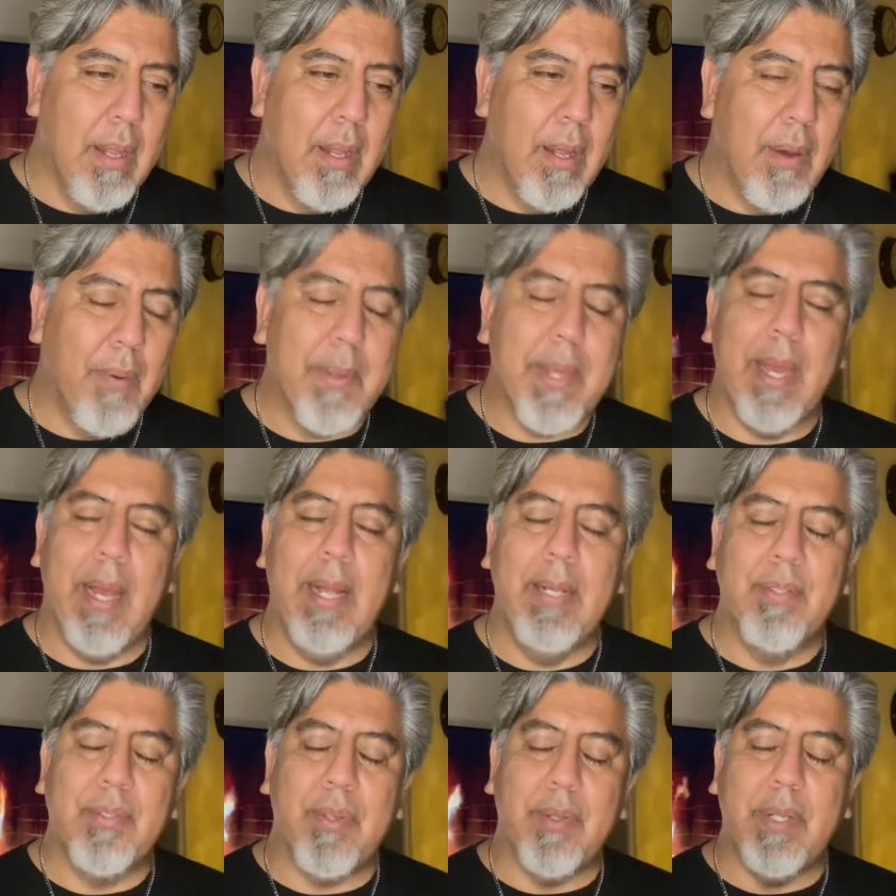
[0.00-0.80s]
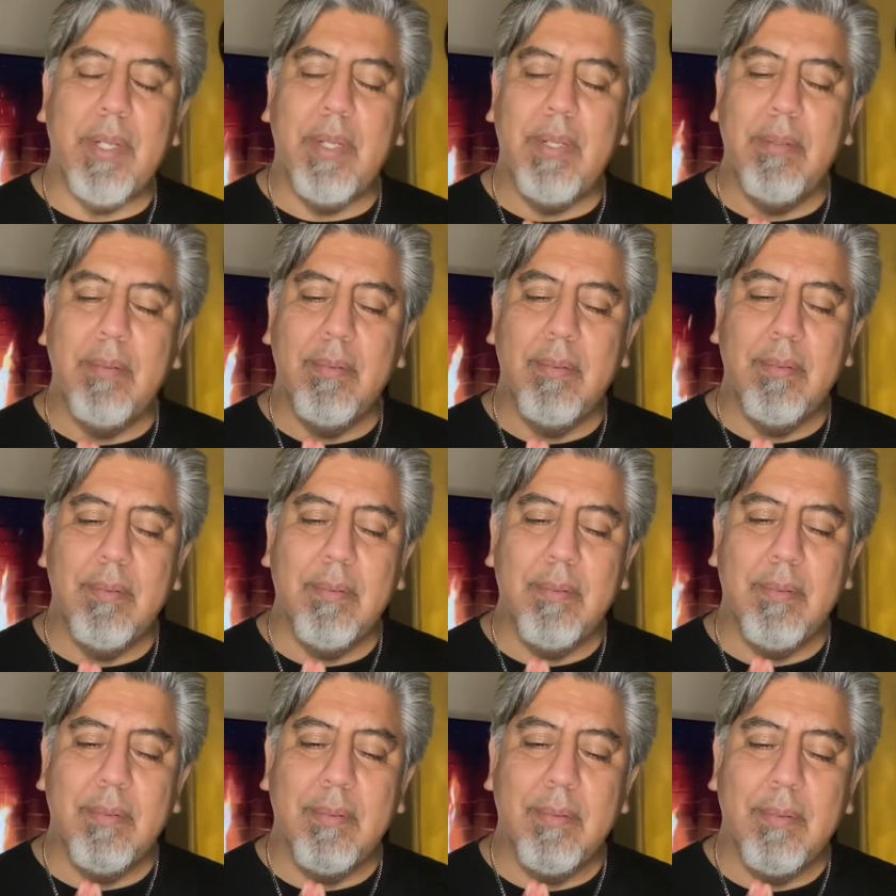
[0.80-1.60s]
Okay, so then
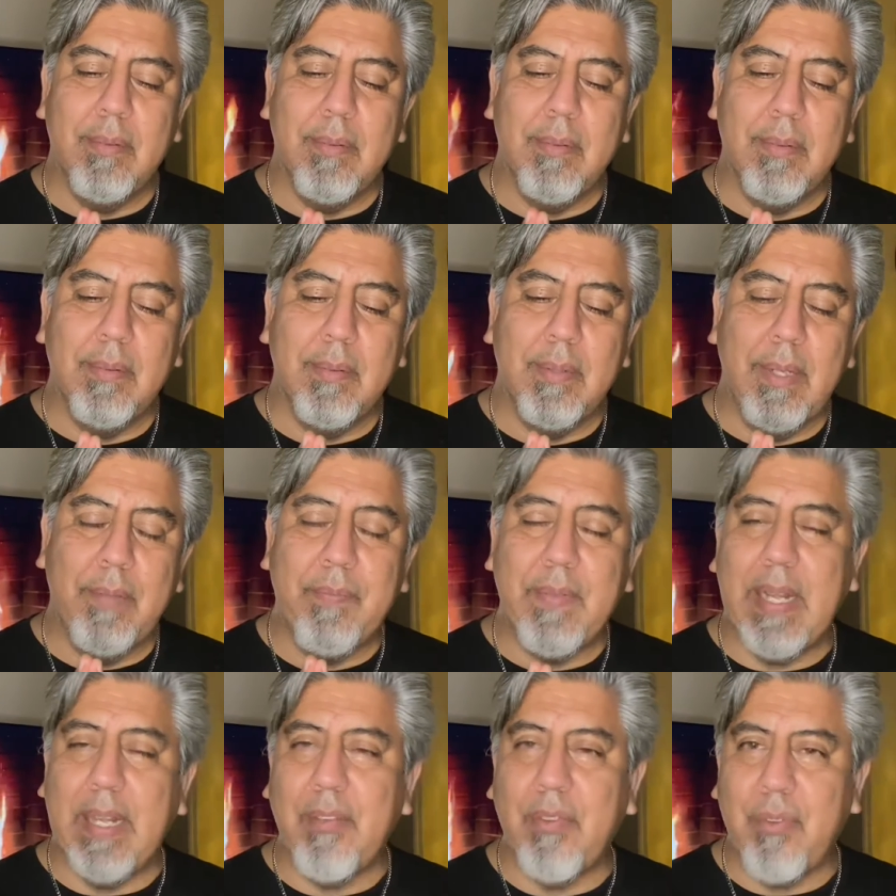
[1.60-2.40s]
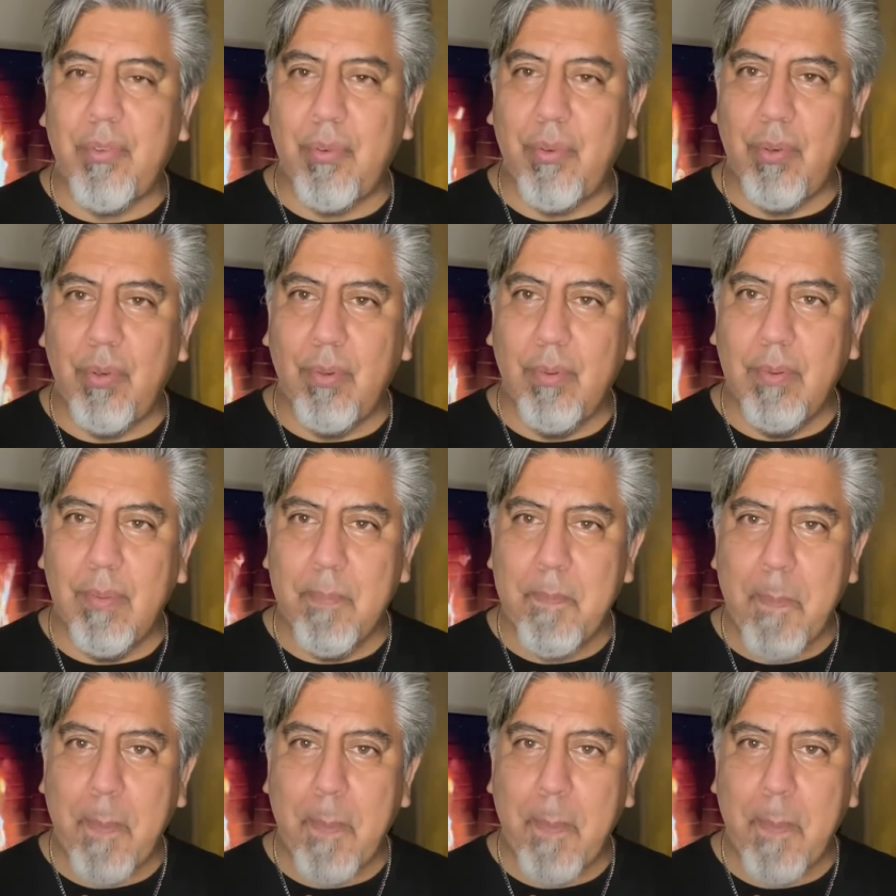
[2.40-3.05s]
if that's true,